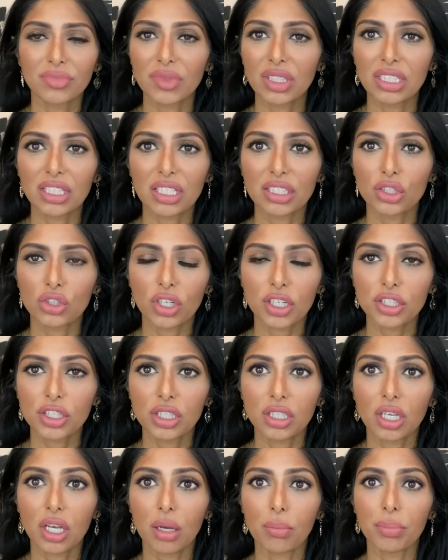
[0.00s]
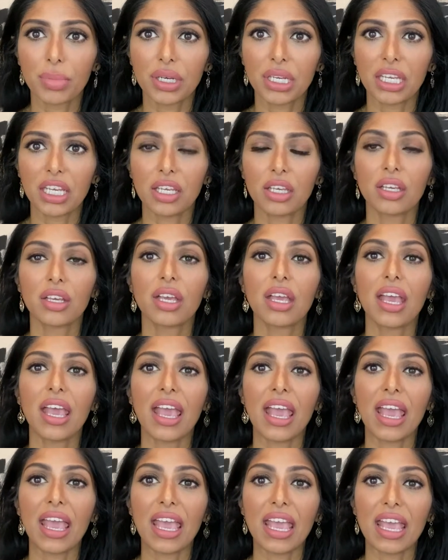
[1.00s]
construction company,
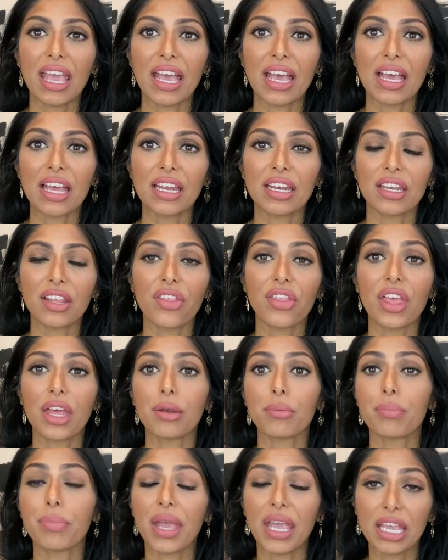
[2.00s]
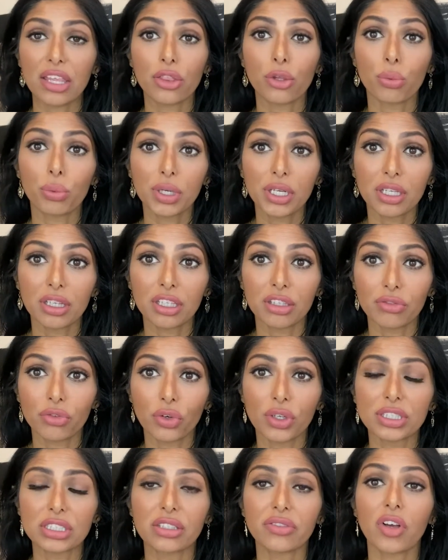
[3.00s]
and then paid the real
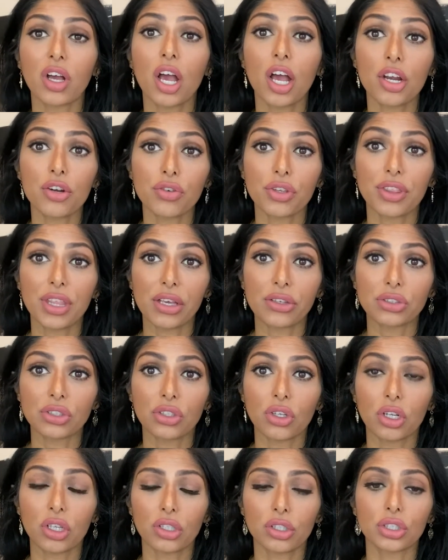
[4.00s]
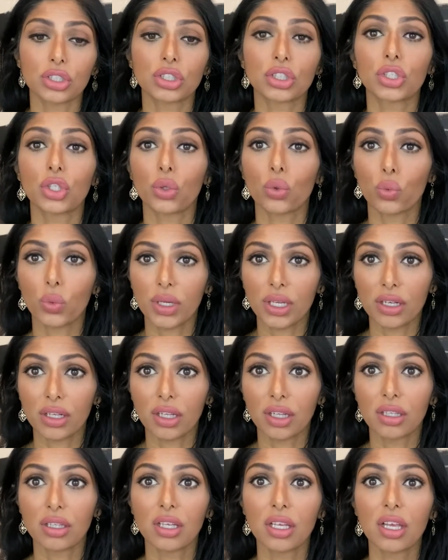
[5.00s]
invoice of $100,000 to the
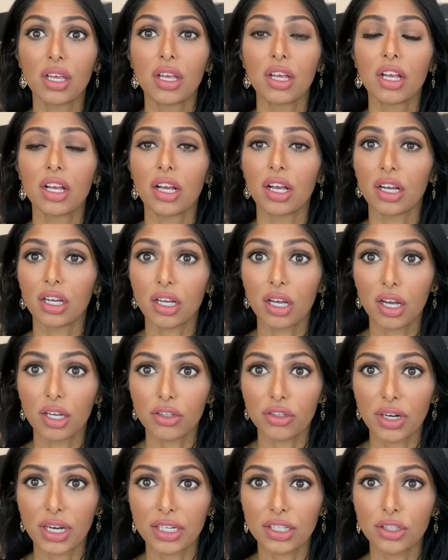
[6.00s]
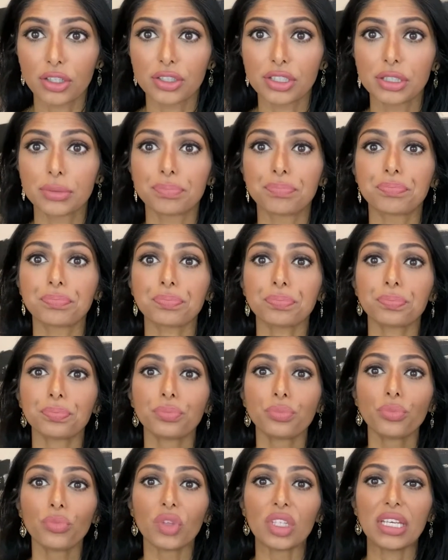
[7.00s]
real contractors.
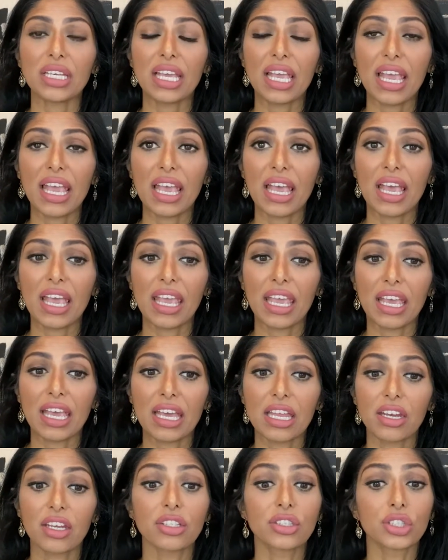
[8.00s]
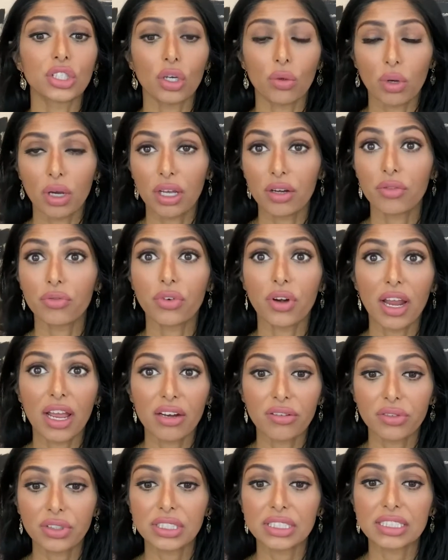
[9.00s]
And so on for
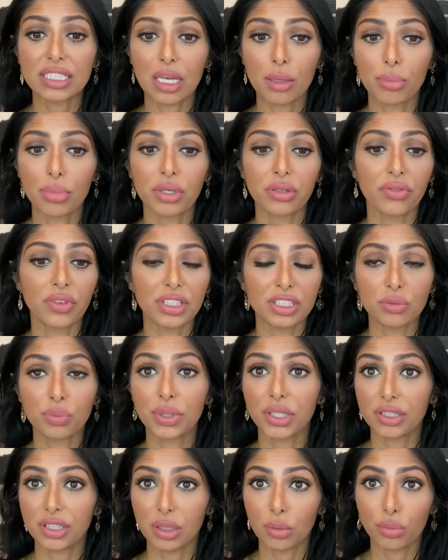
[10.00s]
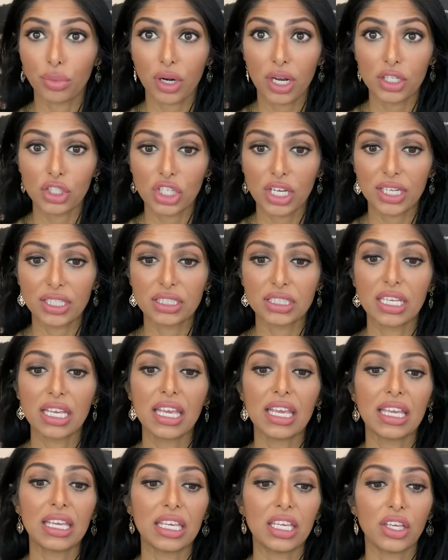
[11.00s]
every step of this building project.
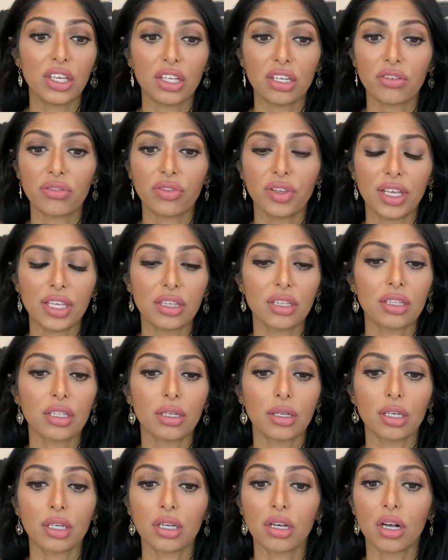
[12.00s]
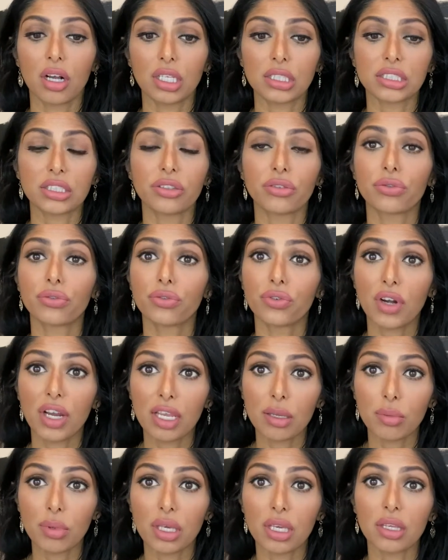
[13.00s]
He could inflate the cost of
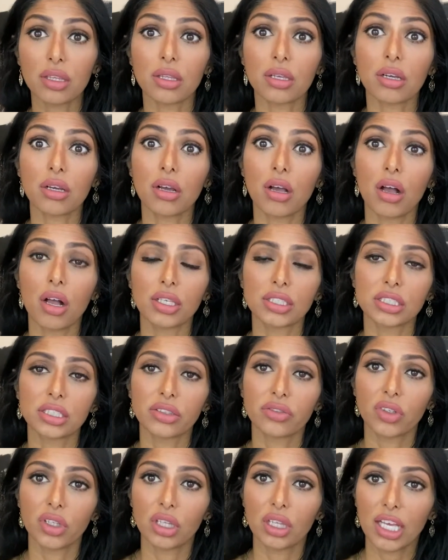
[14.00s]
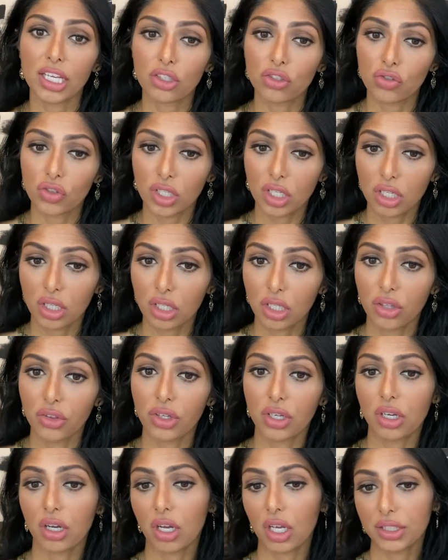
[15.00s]
framing, the cost of electrical, the
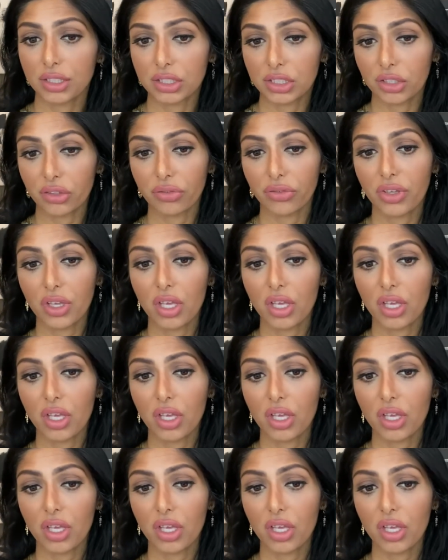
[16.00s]
cost of